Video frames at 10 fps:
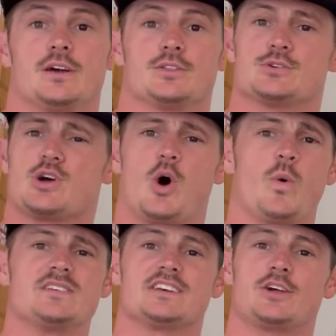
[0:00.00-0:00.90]
There's
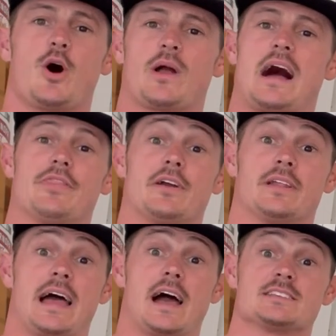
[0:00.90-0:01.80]
always a dog out there
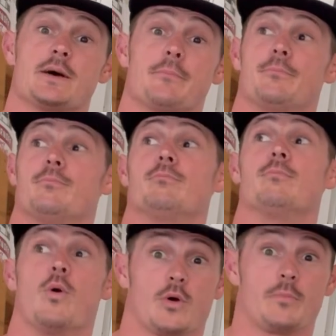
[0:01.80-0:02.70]
that has a
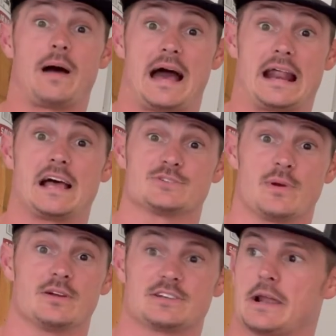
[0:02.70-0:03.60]
more badass
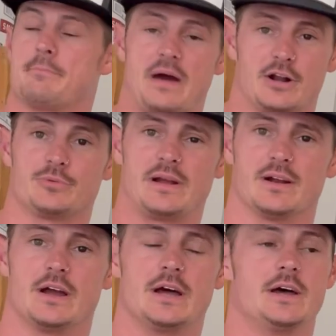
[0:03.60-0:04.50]
rear. It's got a better
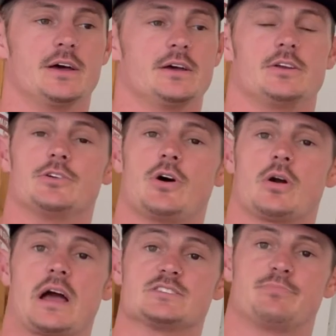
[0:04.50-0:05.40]
rear. Your dog
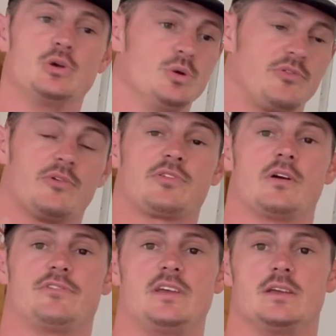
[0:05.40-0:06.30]
has beautiful
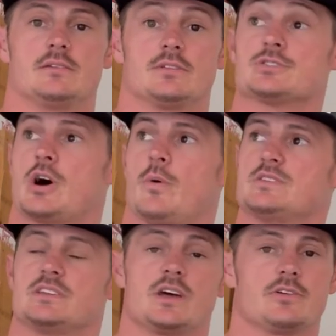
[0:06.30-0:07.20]
front feet. There's
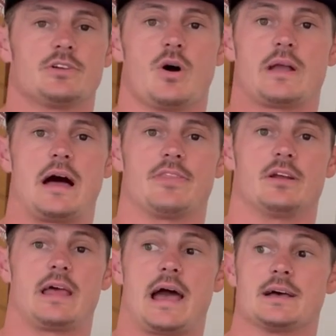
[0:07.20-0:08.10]
always another dog out there
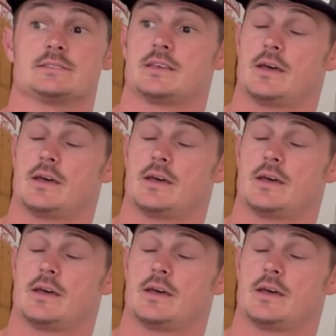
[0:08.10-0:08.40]
that has